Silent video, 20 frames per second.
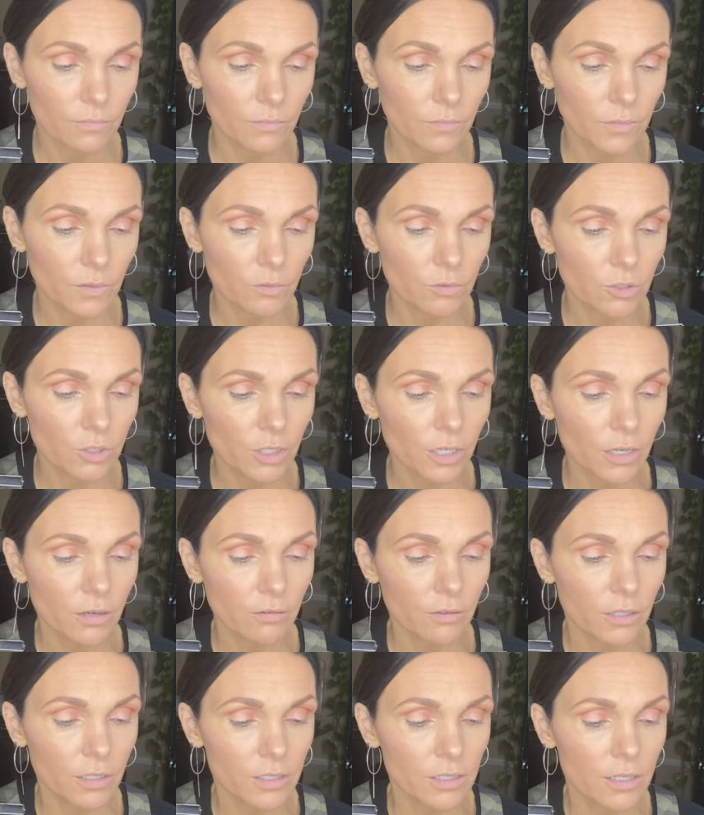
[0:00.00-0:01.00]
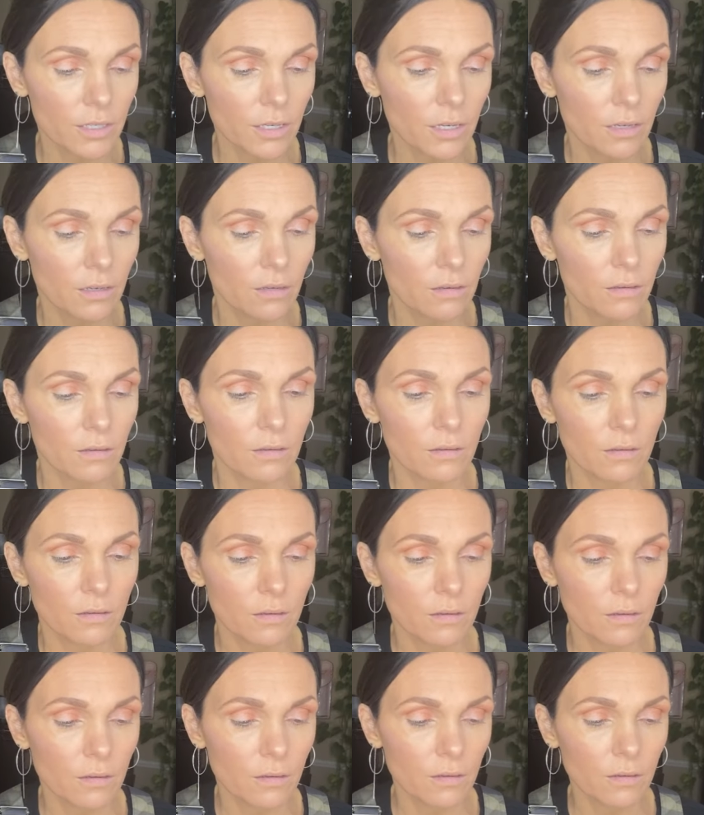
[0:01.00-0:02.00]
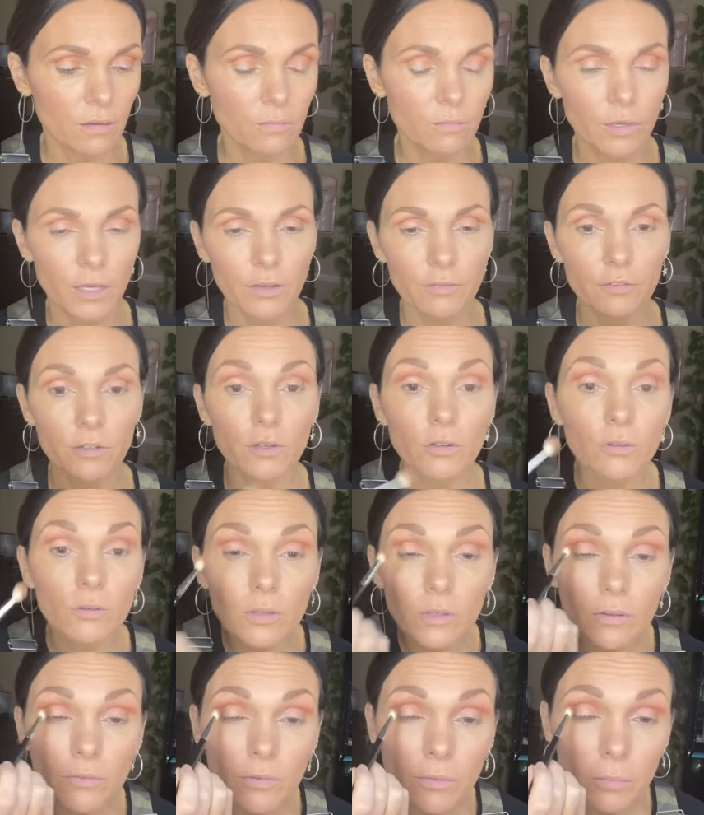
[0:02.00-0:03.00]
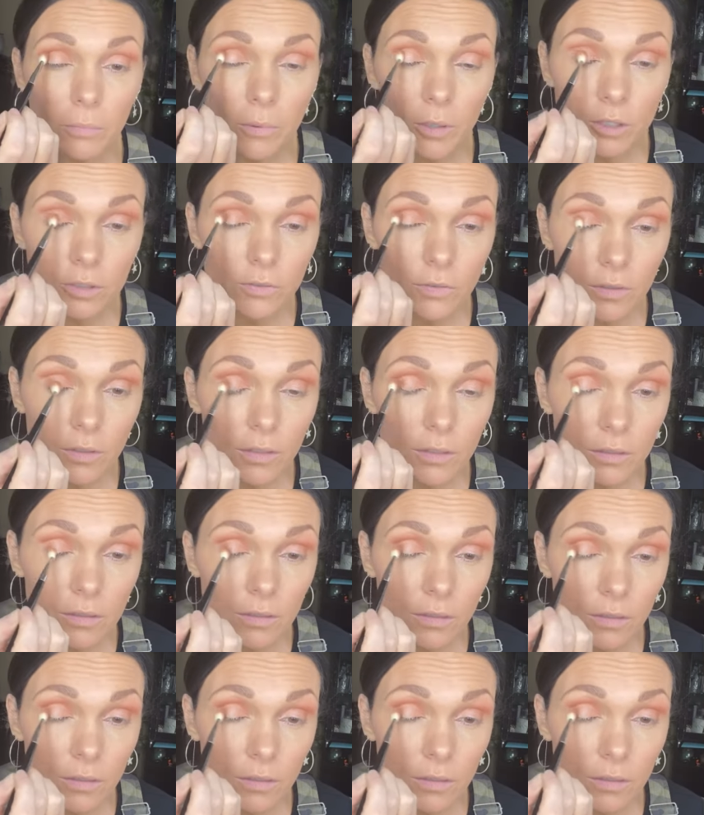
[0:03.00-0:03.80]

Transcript: But you can't really see. I have to go to a different brush for this.